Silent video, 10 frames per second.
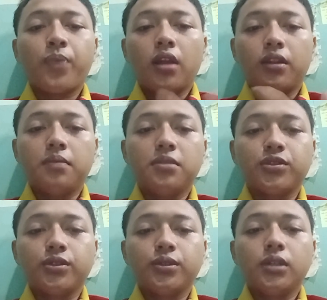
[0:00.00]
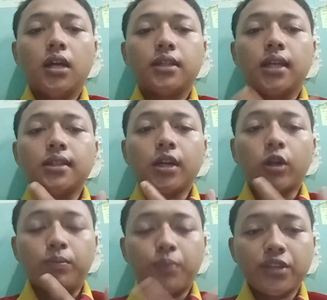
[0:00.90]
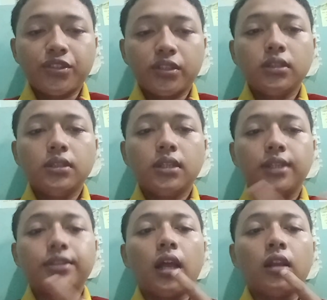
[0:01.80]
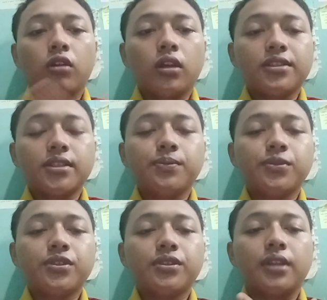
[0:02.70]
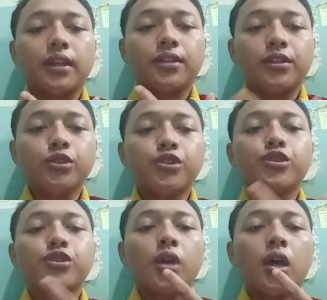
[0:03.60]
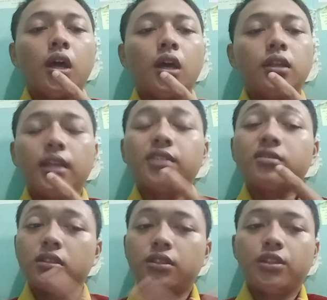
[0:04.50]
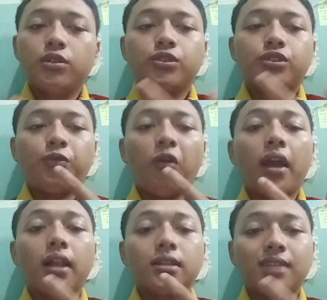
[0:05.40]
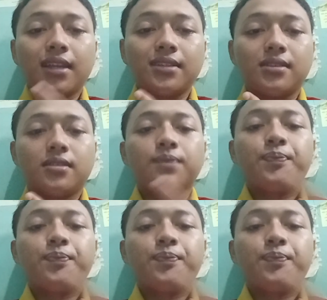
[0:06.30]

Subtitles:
Number 2, data compression is algorithms that reduce file sizes.